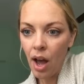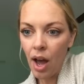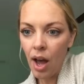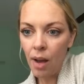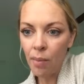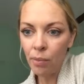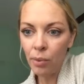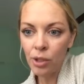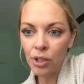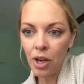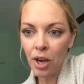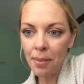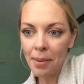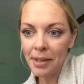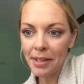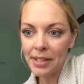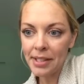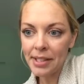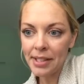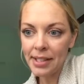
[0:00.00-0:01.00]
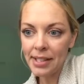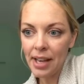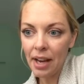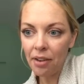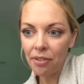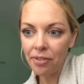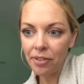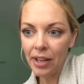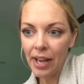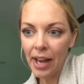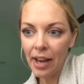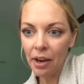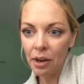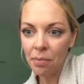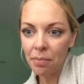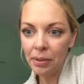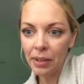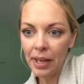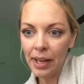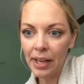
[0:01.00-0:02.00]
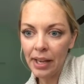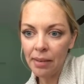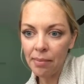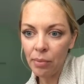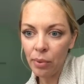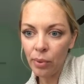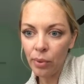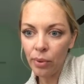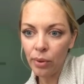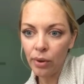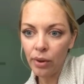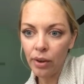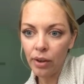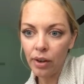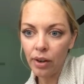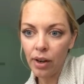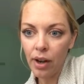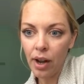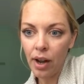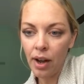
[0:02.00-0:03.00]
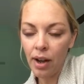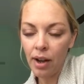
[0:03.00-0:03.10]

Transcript: We'll talk about the self-care plan more.